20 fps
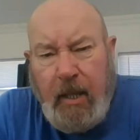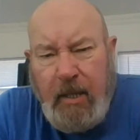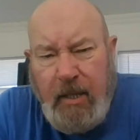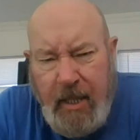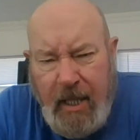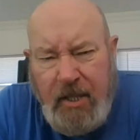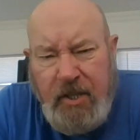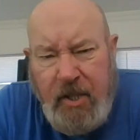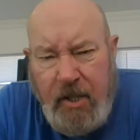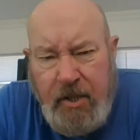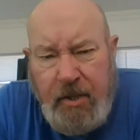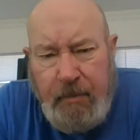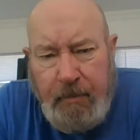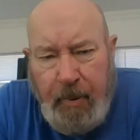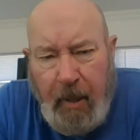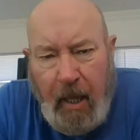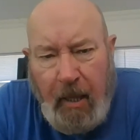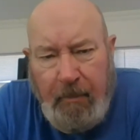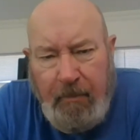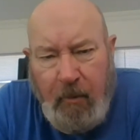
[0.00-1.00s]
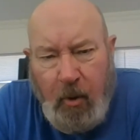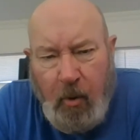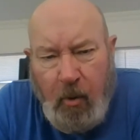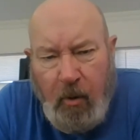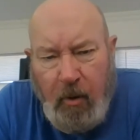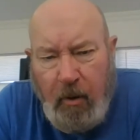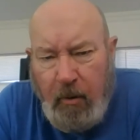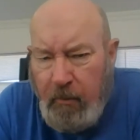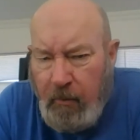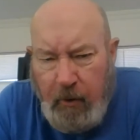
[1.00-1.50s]
You get you some
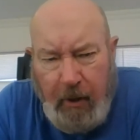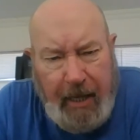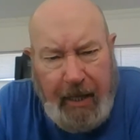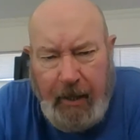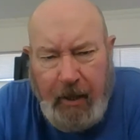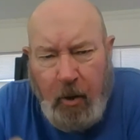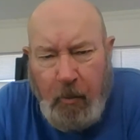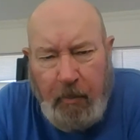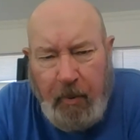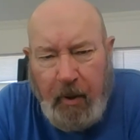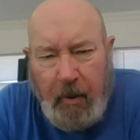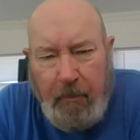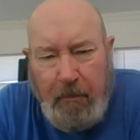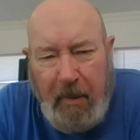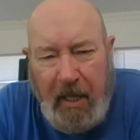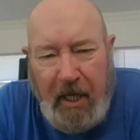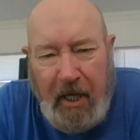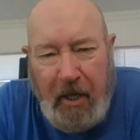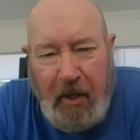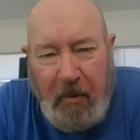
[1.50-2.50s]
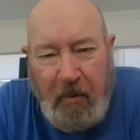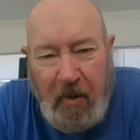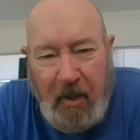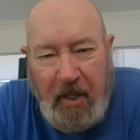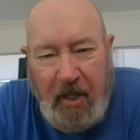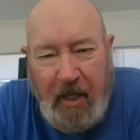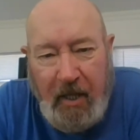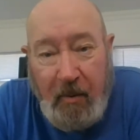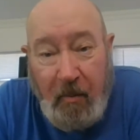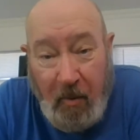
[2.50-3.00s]
popcorn, crack open a beer and
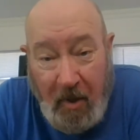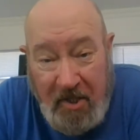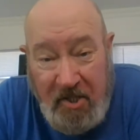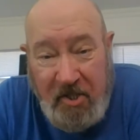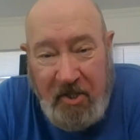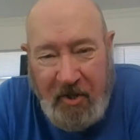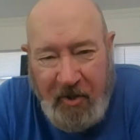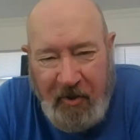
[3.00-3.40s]
whatnot, and watch the